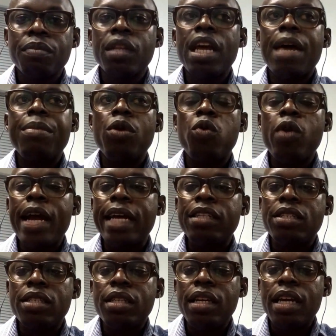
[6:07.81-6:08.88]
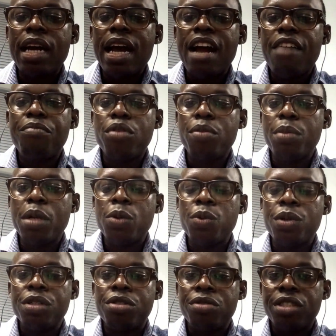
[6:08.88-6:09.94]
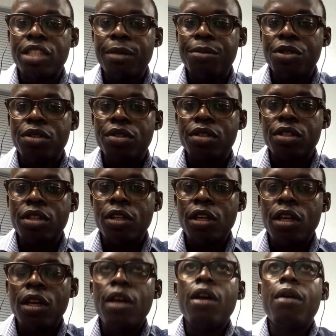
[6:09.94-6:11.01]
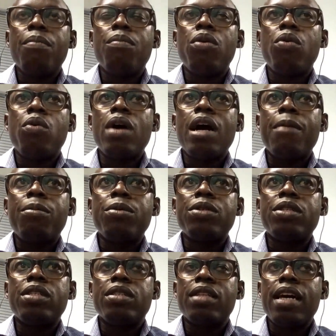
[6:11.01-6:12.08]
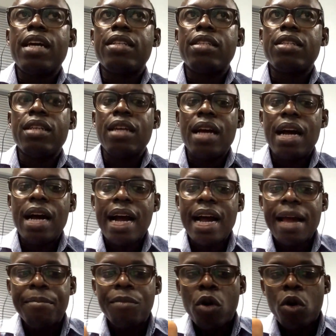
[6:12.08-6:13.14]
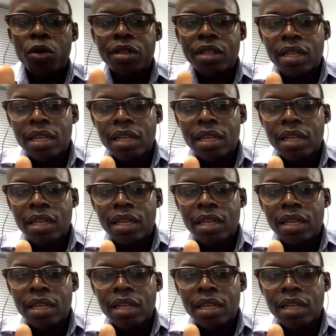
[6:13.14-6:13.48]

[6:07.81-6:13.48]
I mean, where I stay, I have problem with reception. But what happens is that I am on